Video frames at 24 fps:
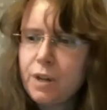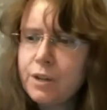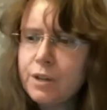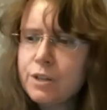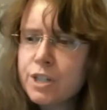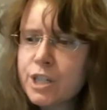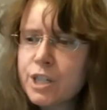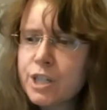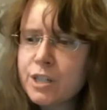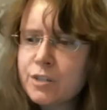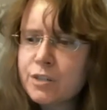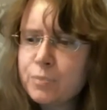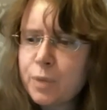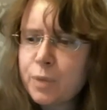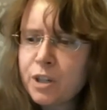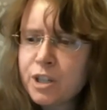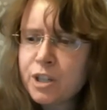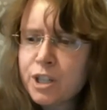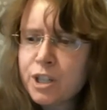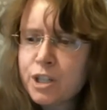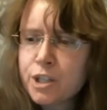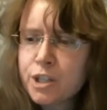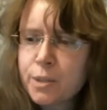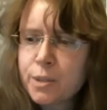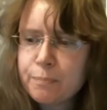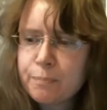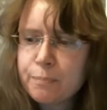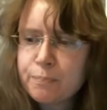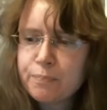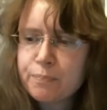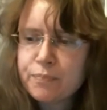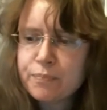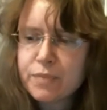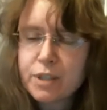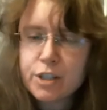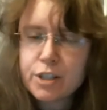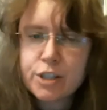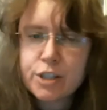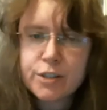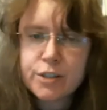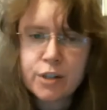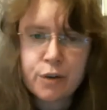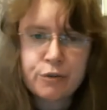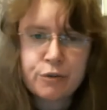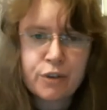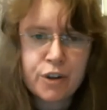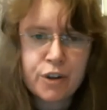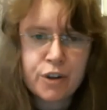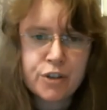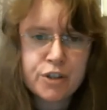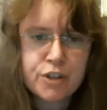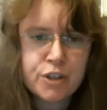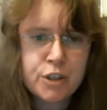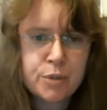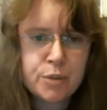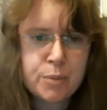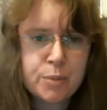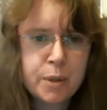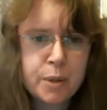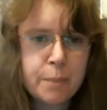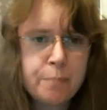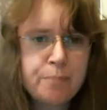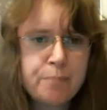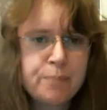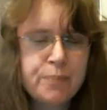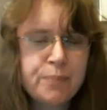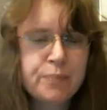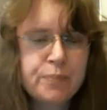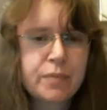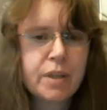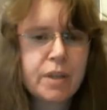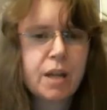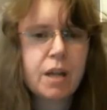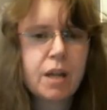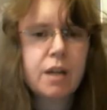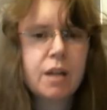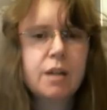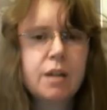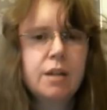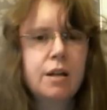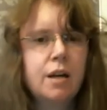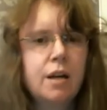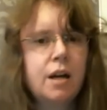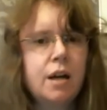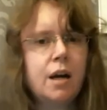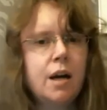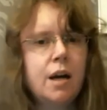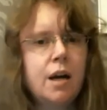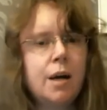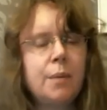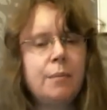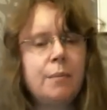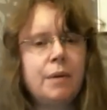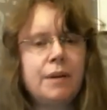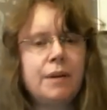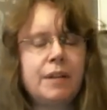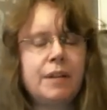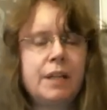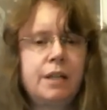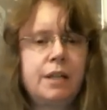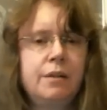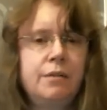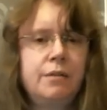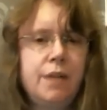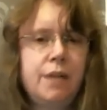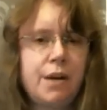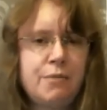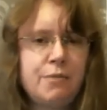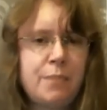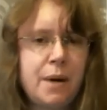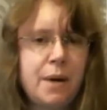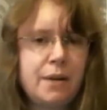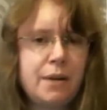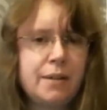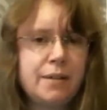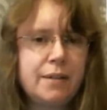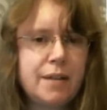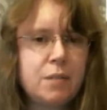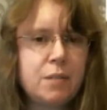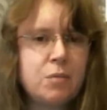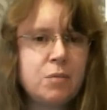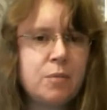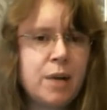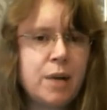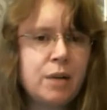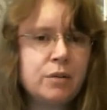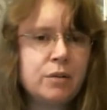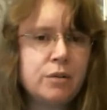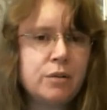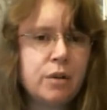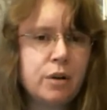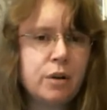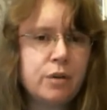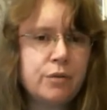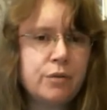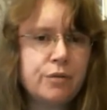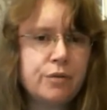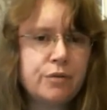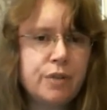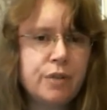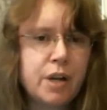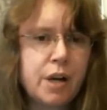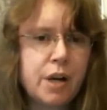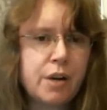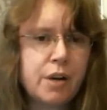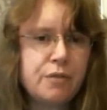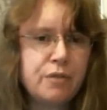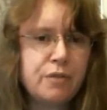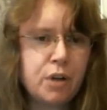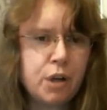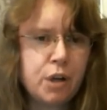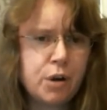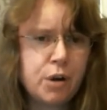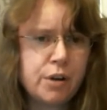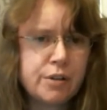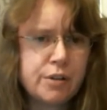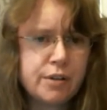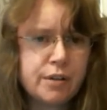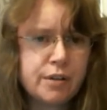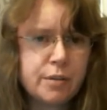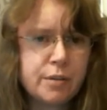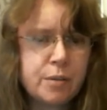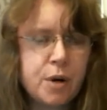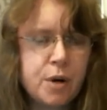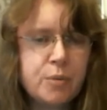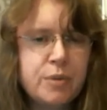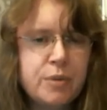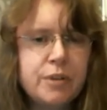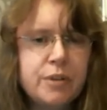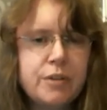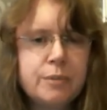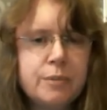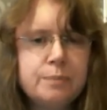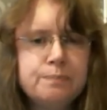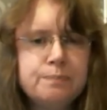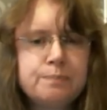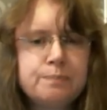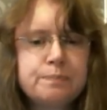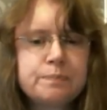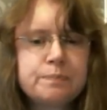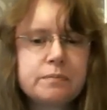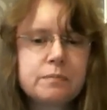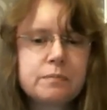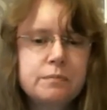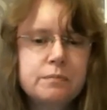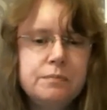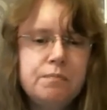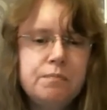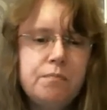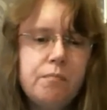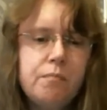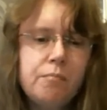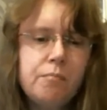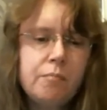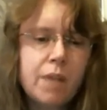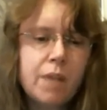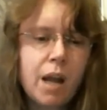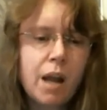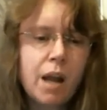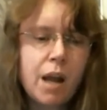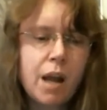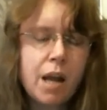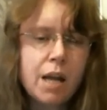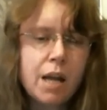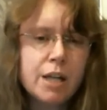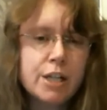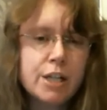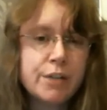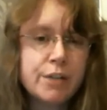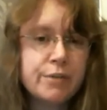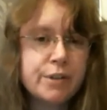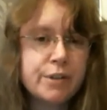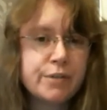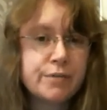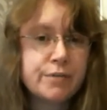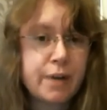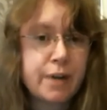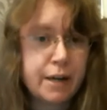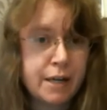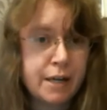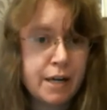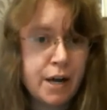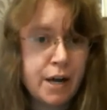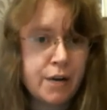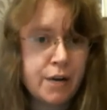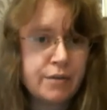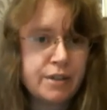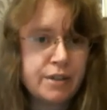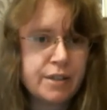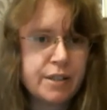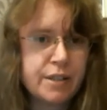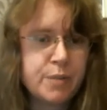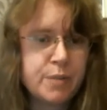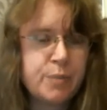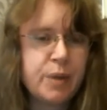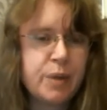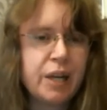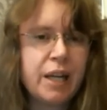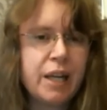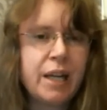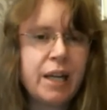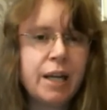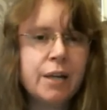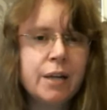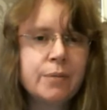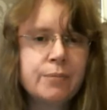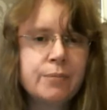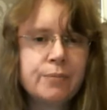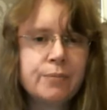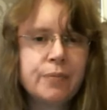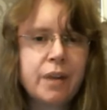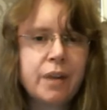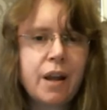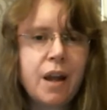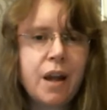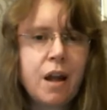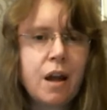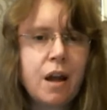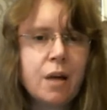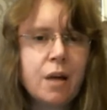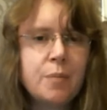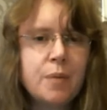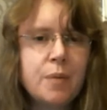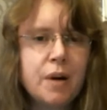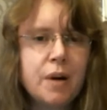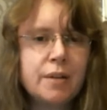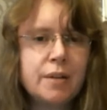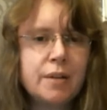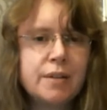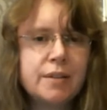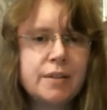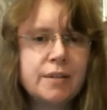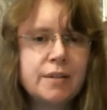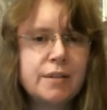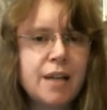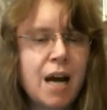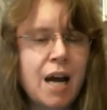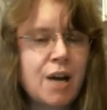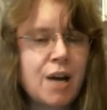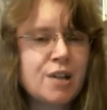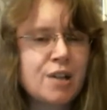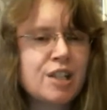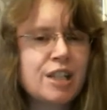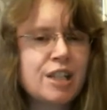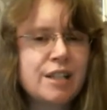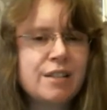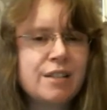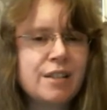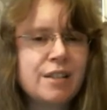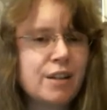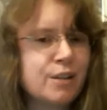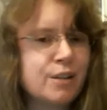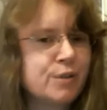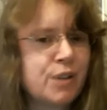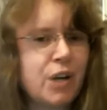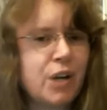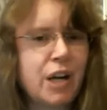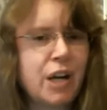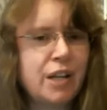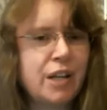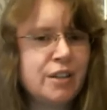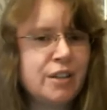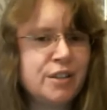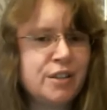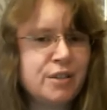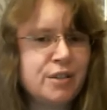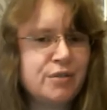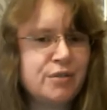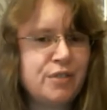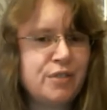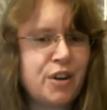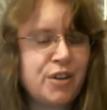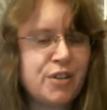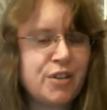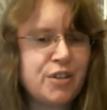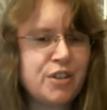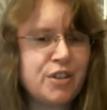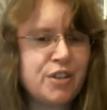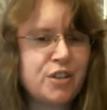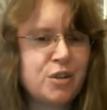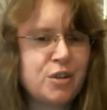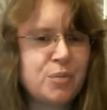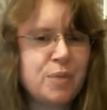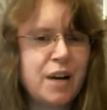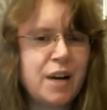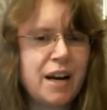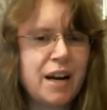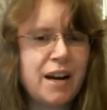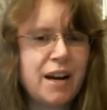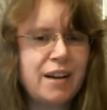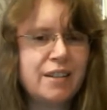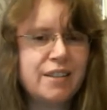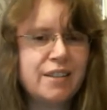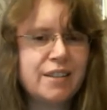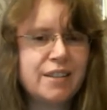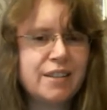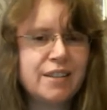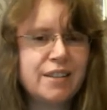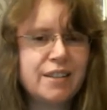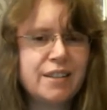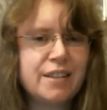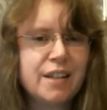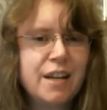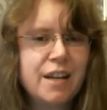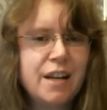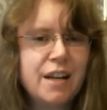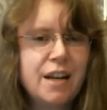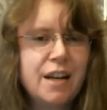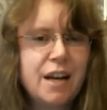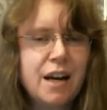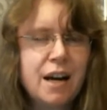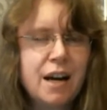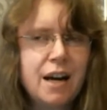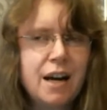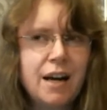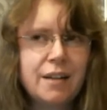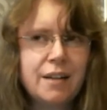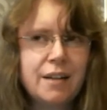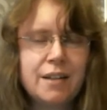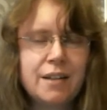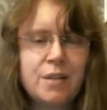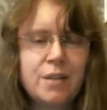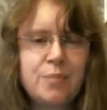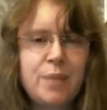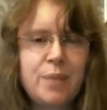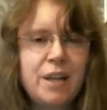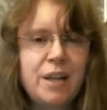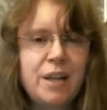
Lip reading: She's British. She's got Flosstube. I think we have about the same amount of followers at the moment. She was very nervous at the beginning, but now she's sort of got into Flosstube, and I think